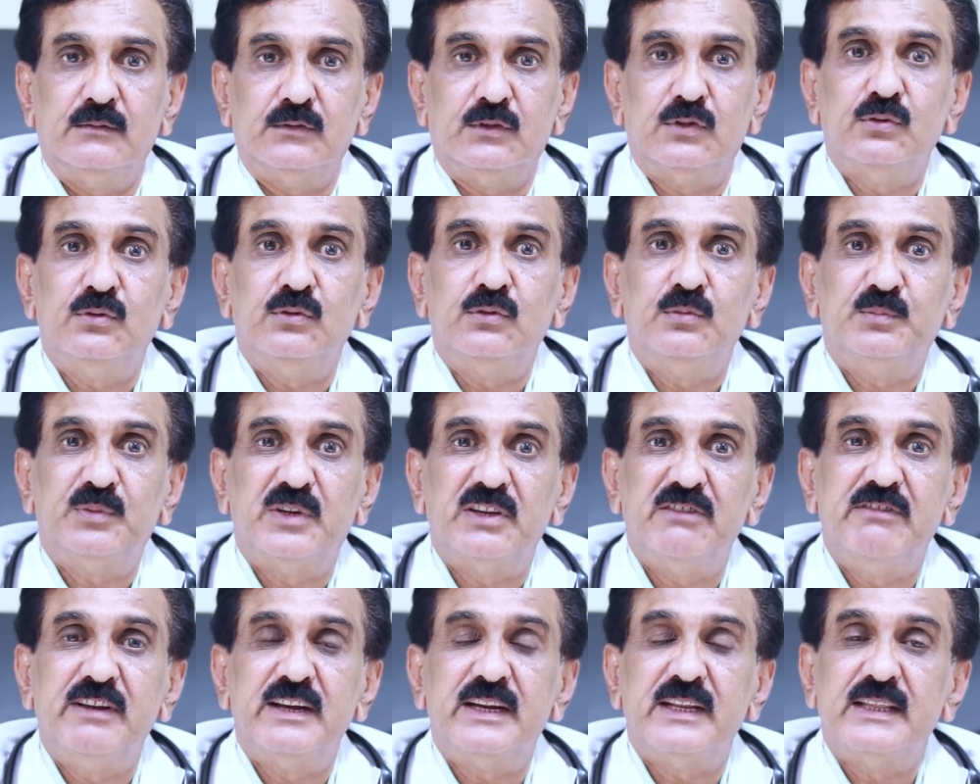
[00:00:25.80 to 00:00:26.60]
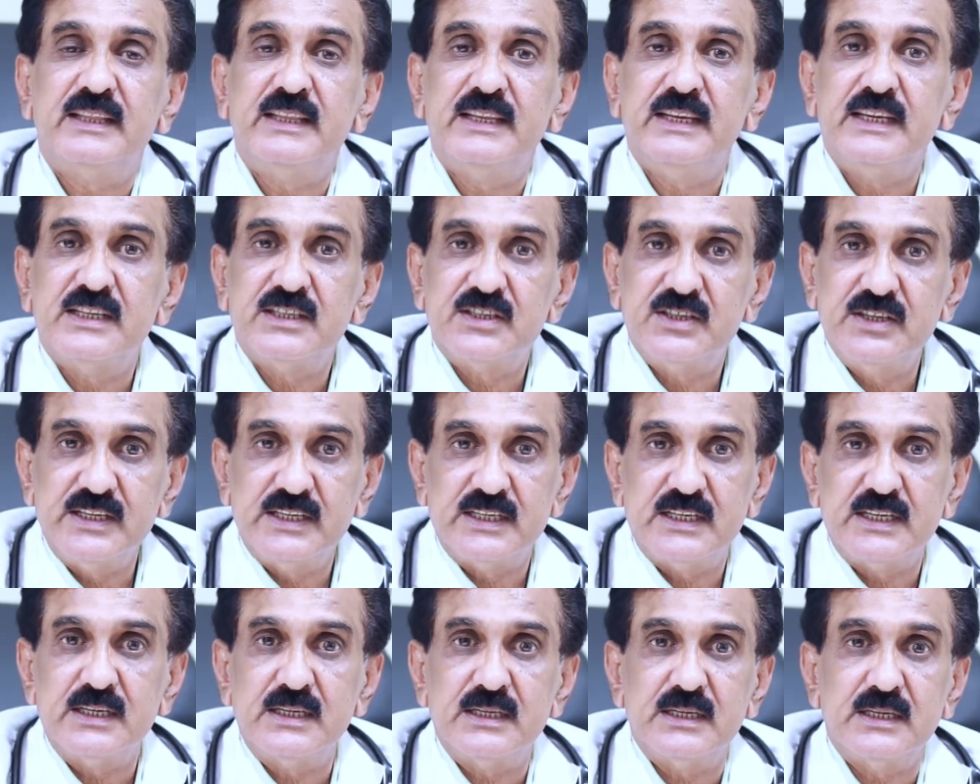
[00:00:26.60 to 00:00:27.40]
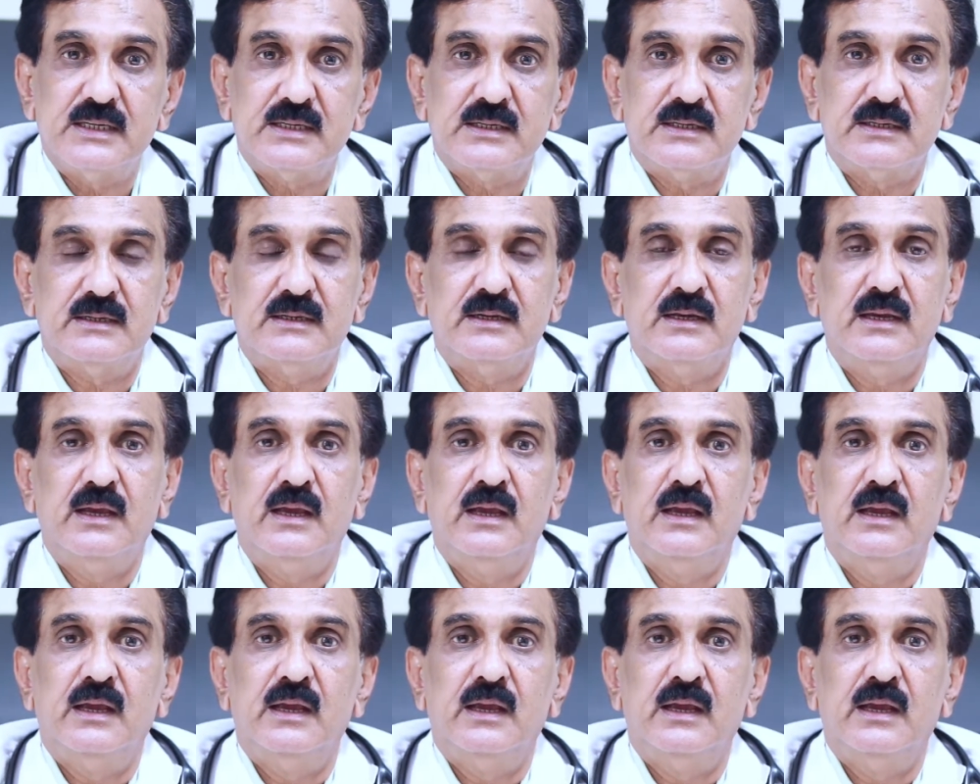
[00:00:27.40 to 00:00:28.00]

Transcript: to prevent these diseases.